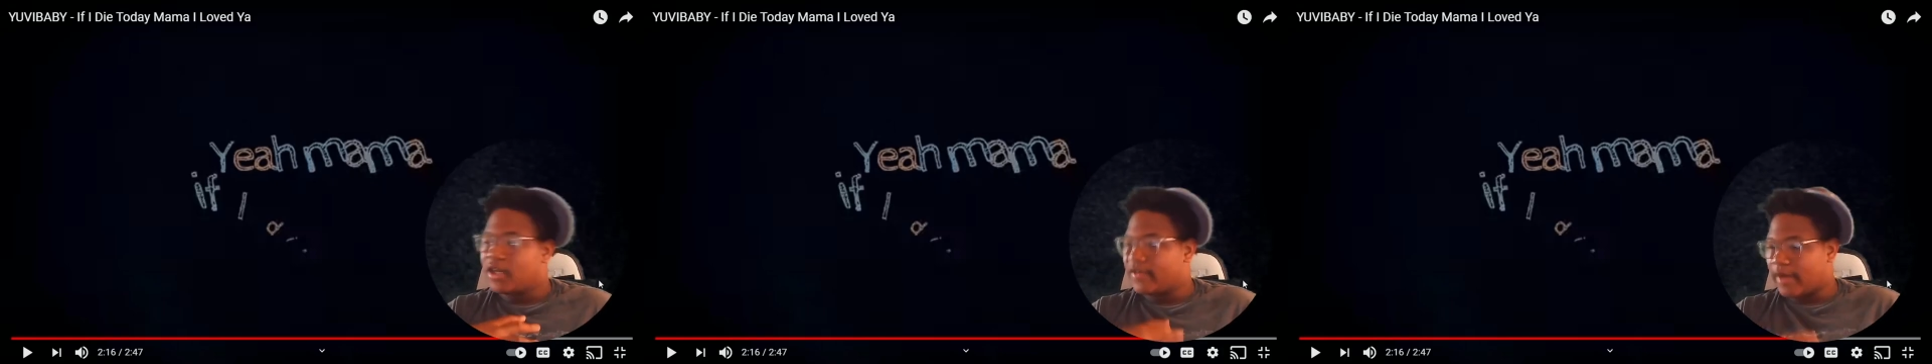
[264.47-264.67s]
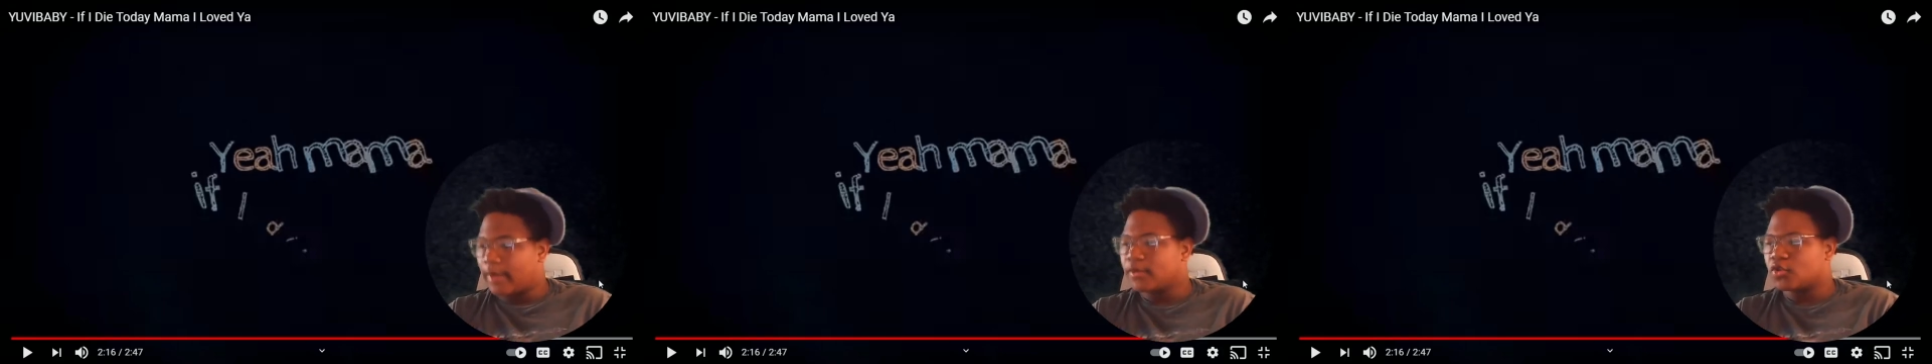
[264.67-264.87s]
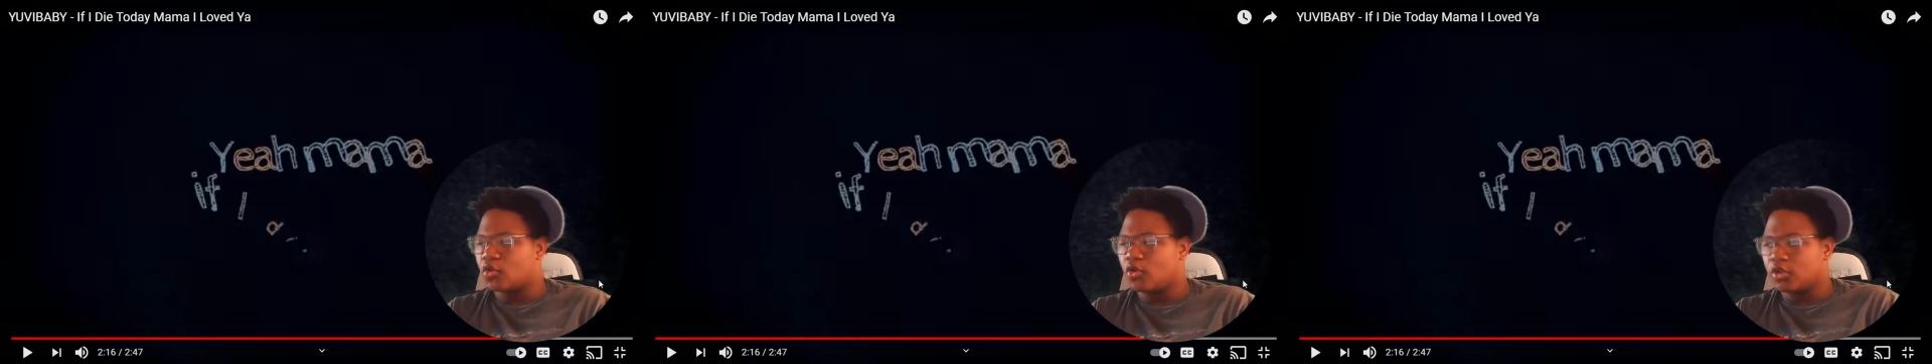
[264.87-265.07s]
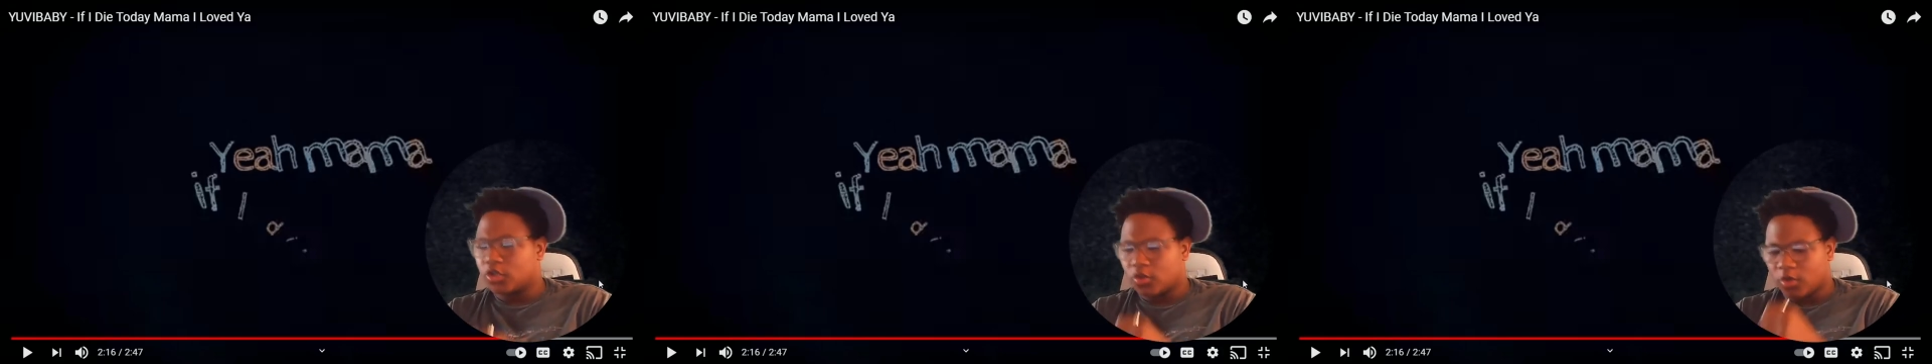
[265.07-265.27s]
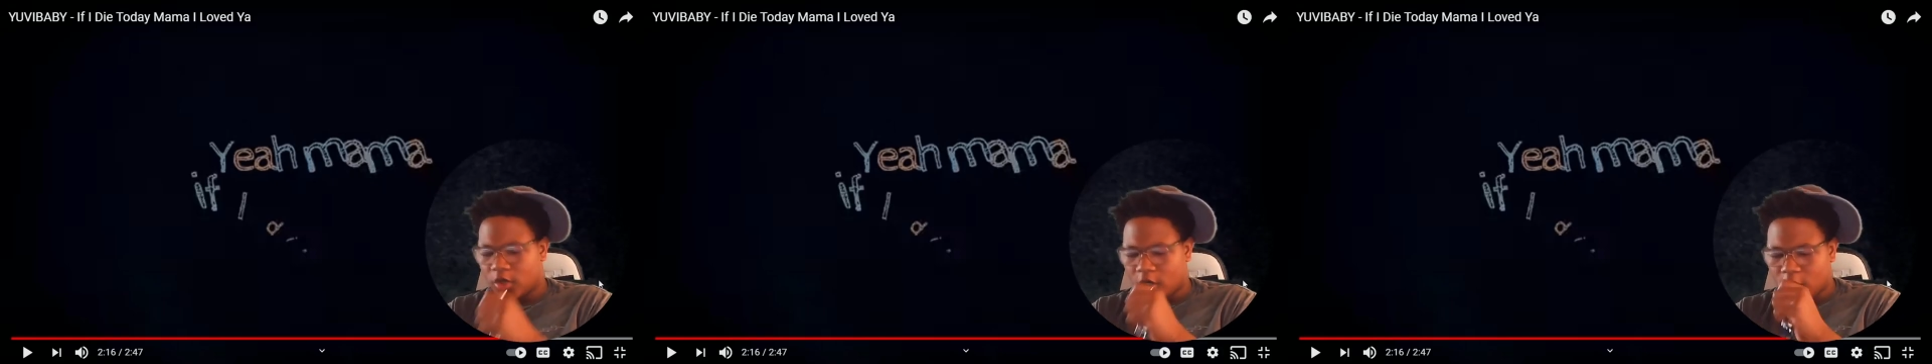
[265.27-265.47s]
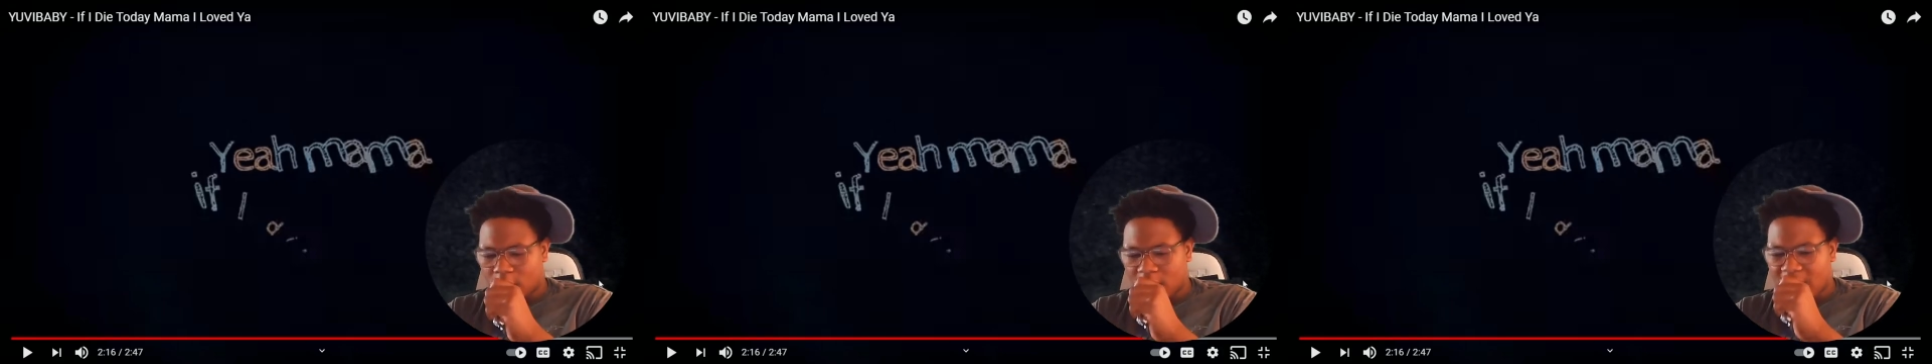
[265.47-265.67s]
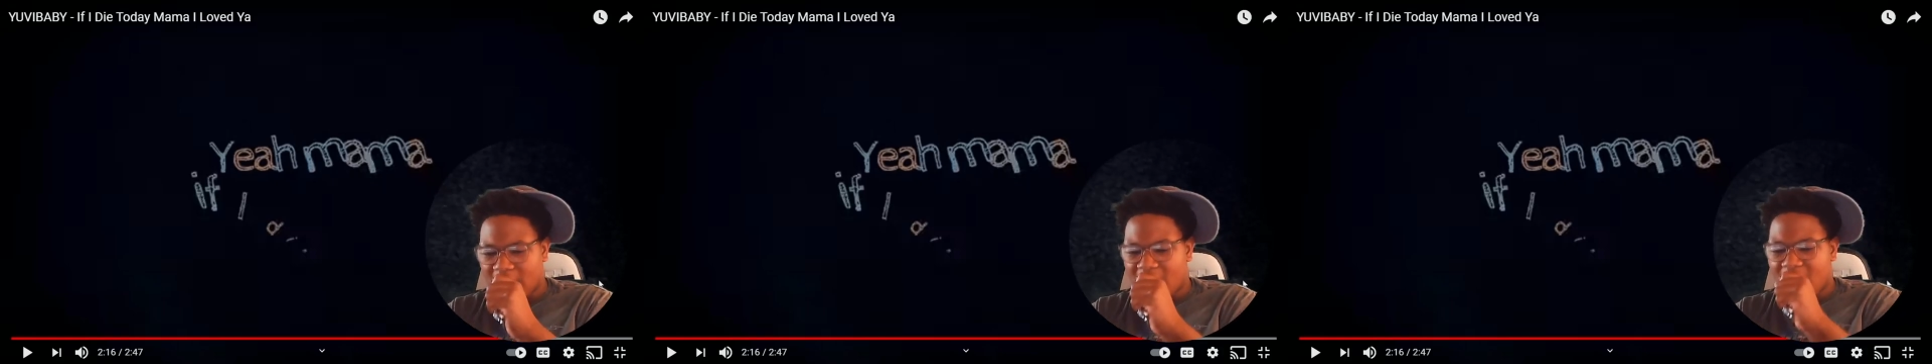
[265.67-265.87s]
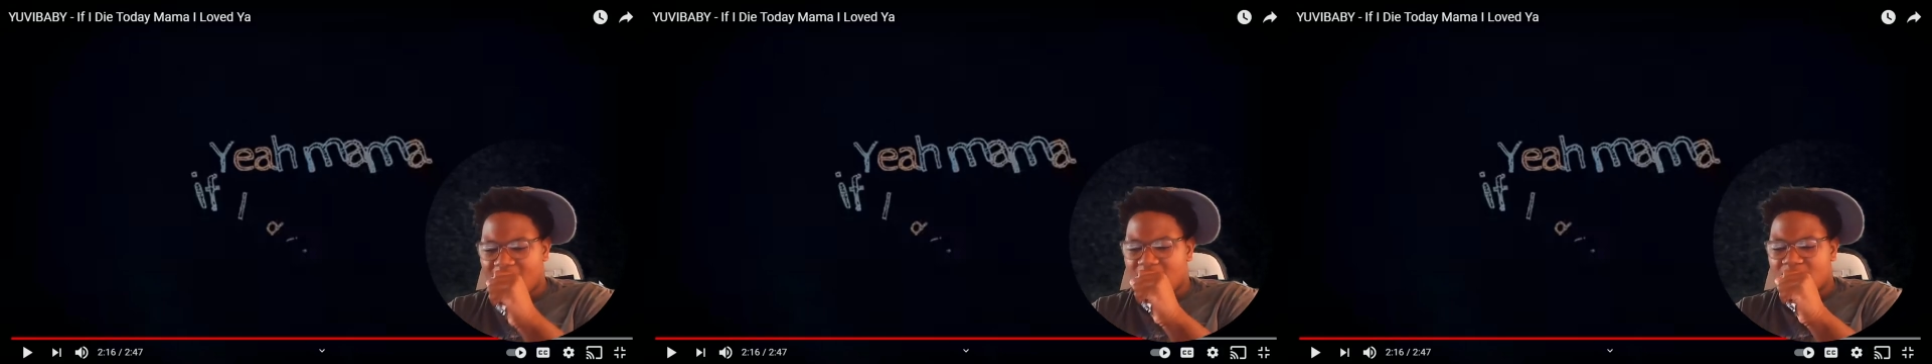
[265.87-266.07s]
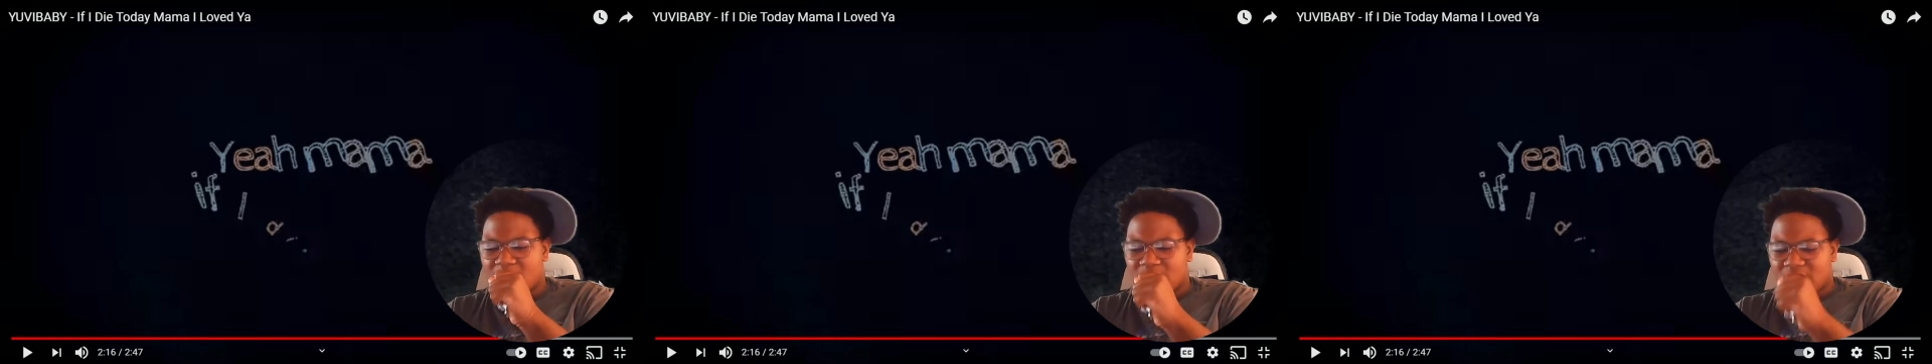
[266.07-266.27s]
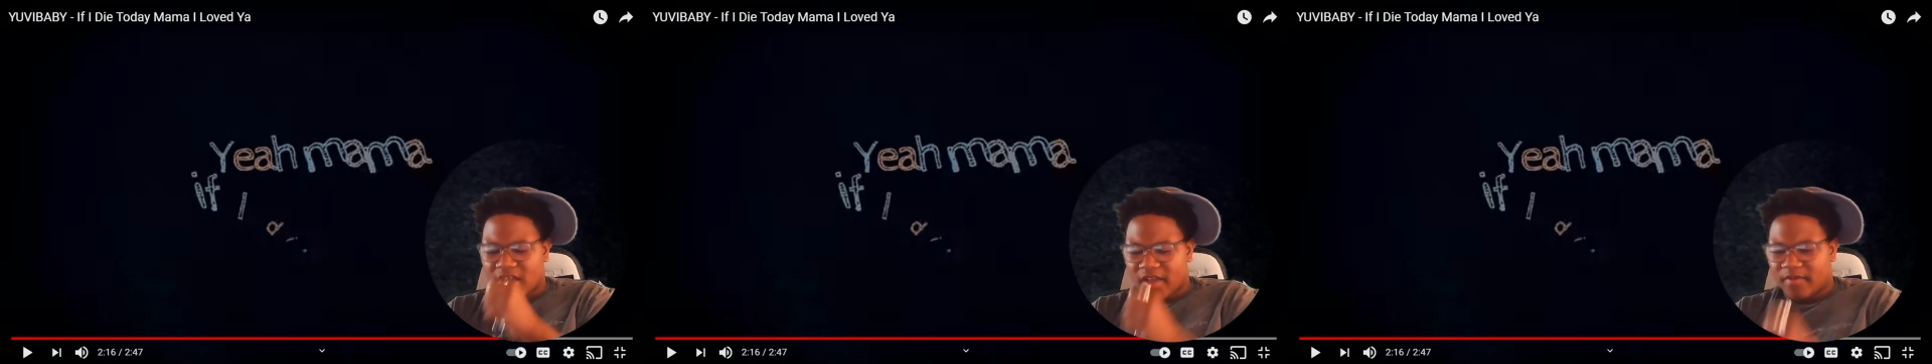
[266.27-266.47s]
was going through a whole lot,
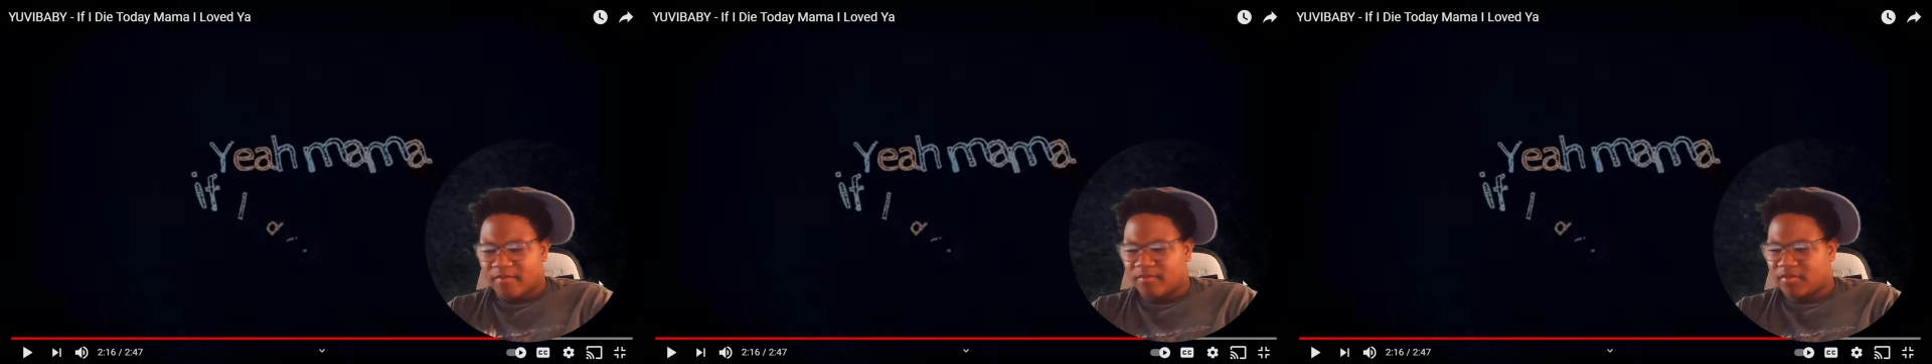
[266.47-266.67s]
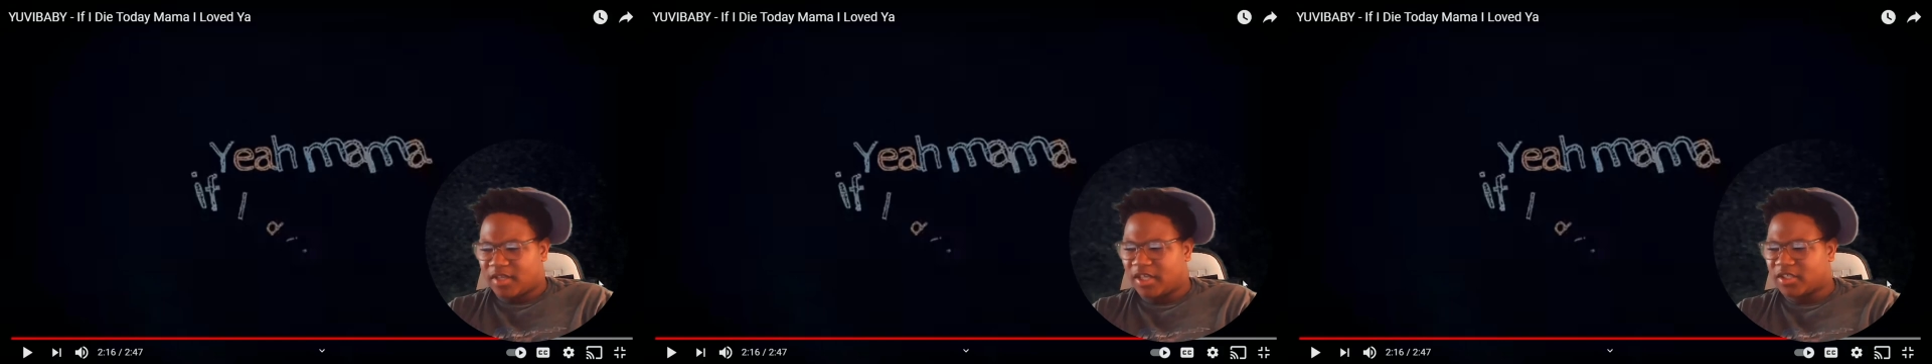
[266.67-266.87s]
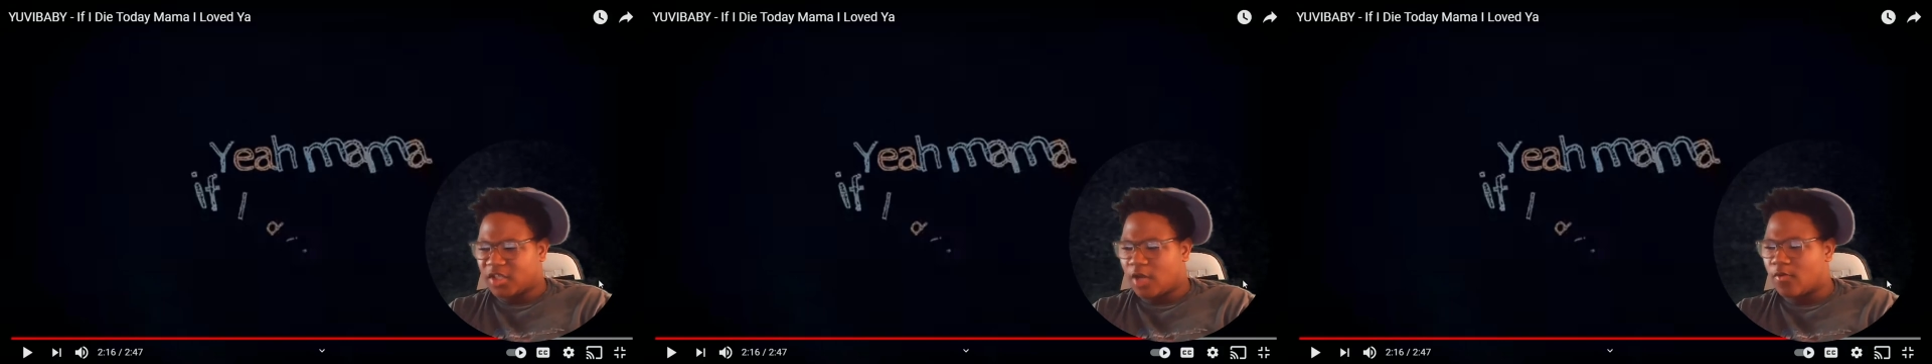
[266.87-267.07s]
this